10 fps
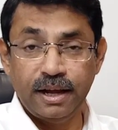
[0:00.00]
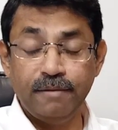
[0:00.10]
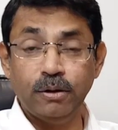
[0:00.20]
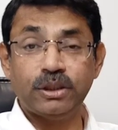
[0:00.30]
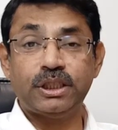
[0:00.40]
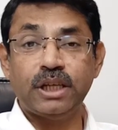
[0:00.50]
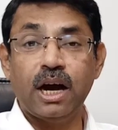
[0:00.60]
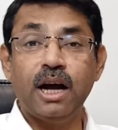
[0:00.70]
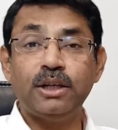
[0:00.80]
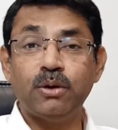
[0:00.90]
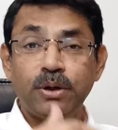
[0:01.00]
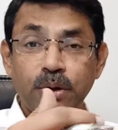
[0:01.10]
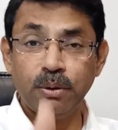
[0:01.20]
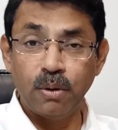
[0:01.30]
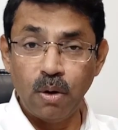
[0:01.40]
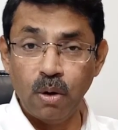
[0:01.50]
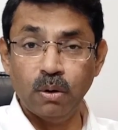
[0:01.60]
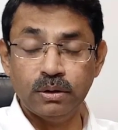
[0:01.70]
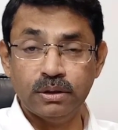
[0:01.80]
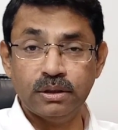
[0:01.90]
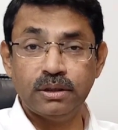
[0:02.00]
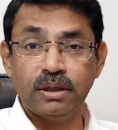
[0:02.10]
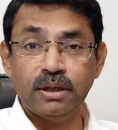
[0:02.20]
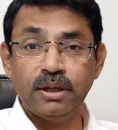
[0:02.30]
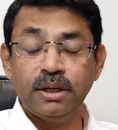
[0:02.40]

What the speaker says: If you start on your own,